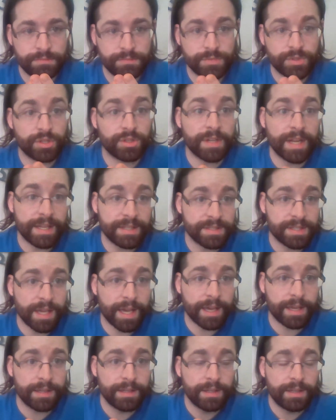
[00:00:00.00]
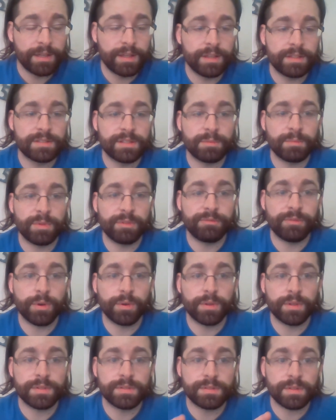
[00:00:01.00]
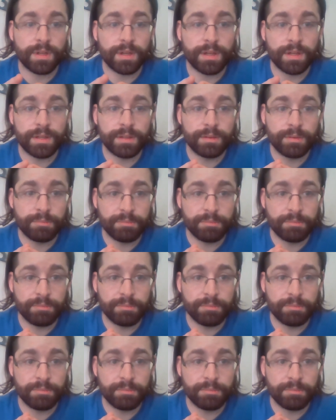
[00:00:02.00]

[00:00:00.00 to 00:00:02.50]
Your next guy is going to be focused on